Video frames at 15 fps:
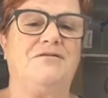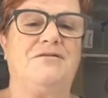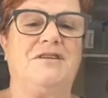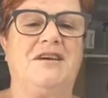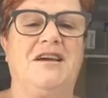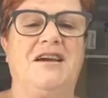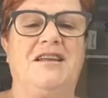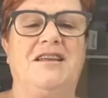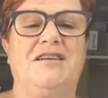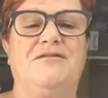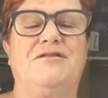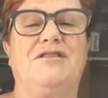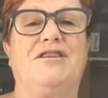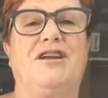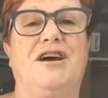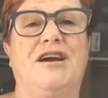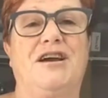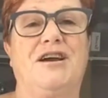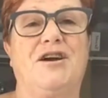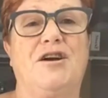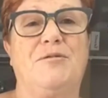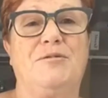Don't forget, if you'd
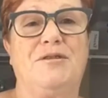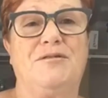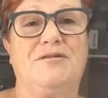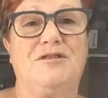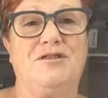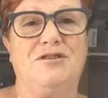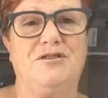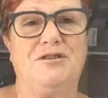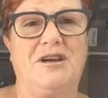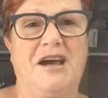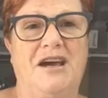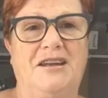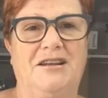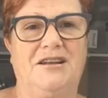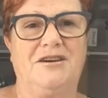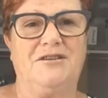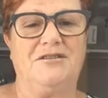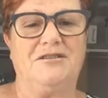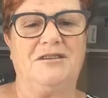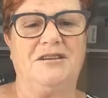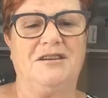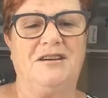like a copy of the new
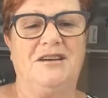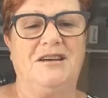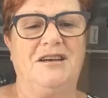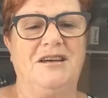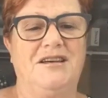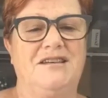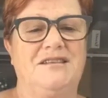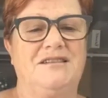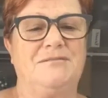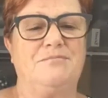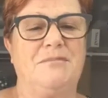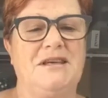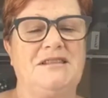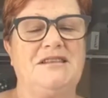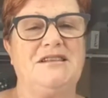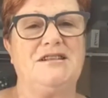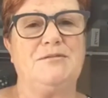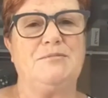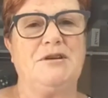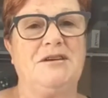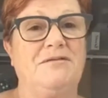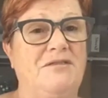catalogue,
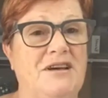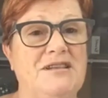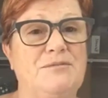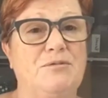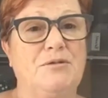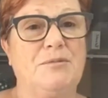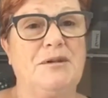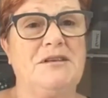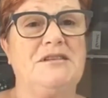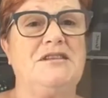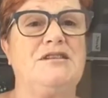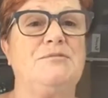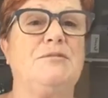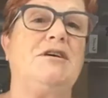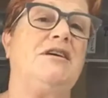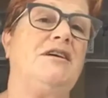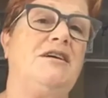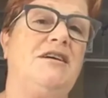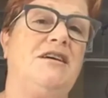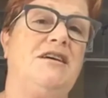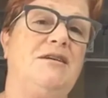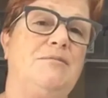message me, Facebook message
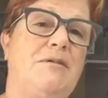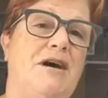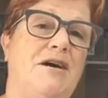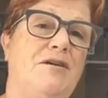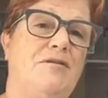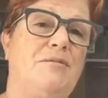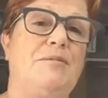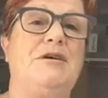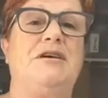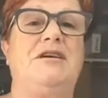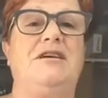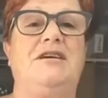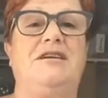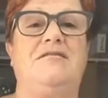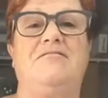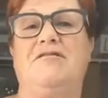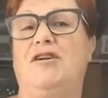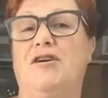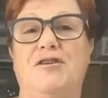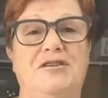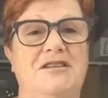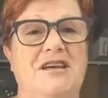me, email me,
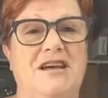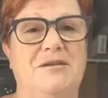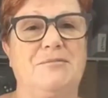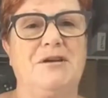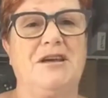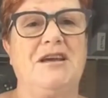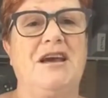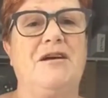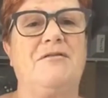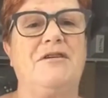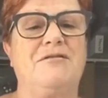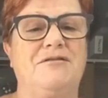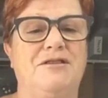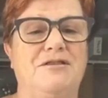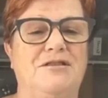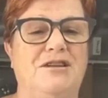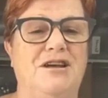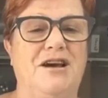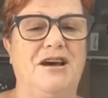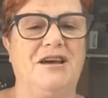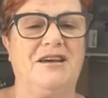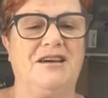contact me however you
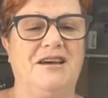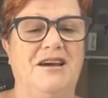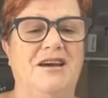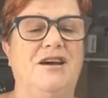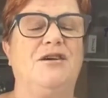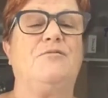like